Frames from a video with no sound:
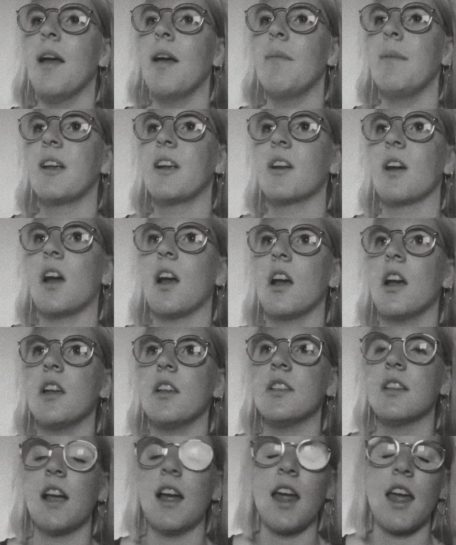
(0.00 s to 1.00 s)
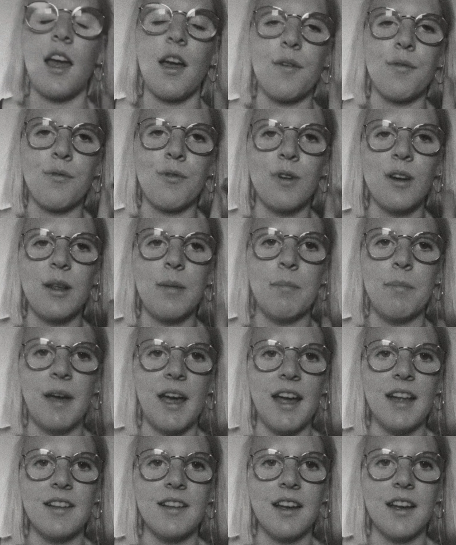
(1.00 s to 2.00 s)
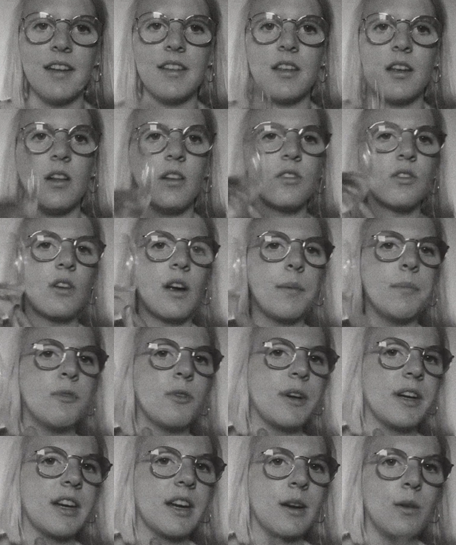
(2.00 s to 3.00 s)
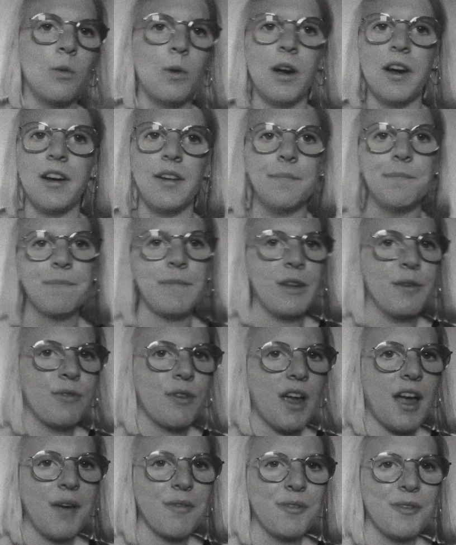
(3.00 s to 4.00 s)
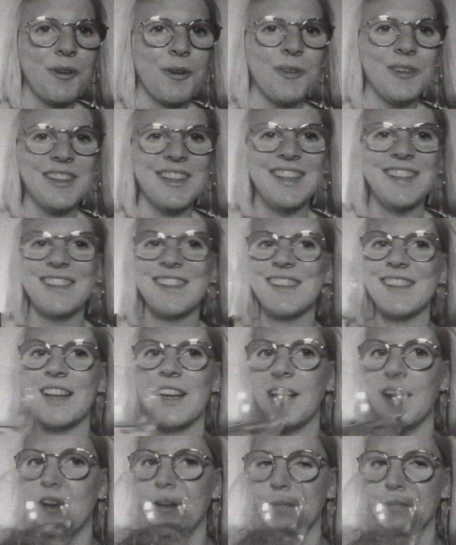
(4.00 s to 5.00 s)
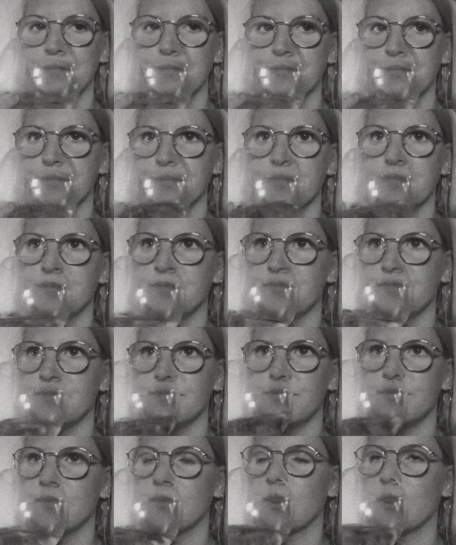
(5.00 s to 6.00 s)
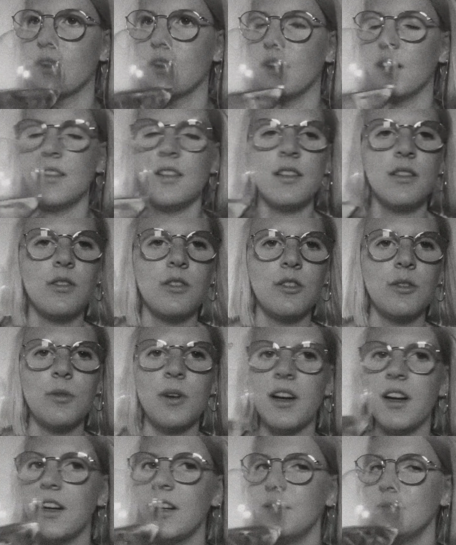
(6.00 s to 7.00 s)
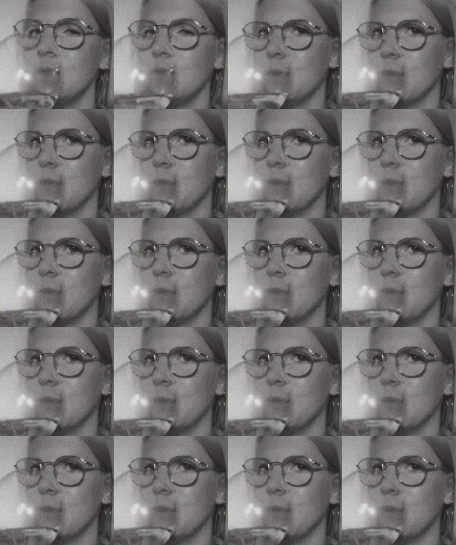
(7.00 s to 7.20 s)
because I have really bad eyes. Also, I'm drinking wine if you haven't noticed. Um, is it good wine?